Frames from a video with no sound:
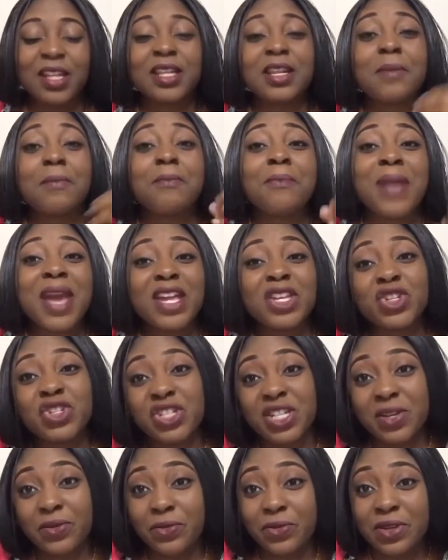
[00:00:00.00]
The major
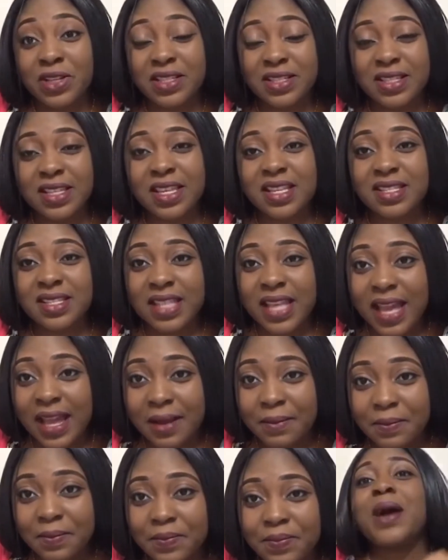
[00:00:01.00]
difference is
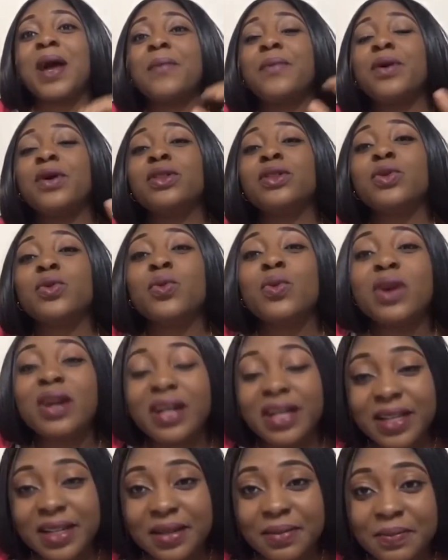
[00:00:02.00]
that bipolar
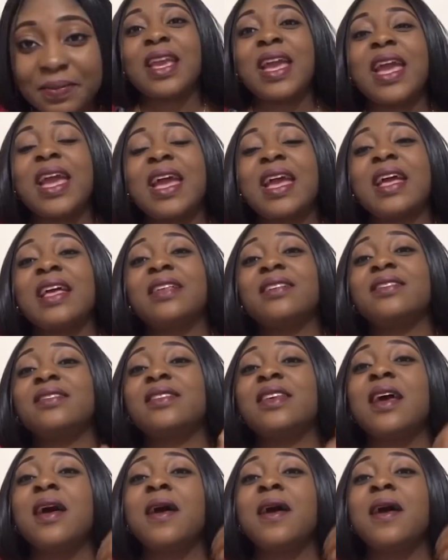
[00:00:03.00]
1 has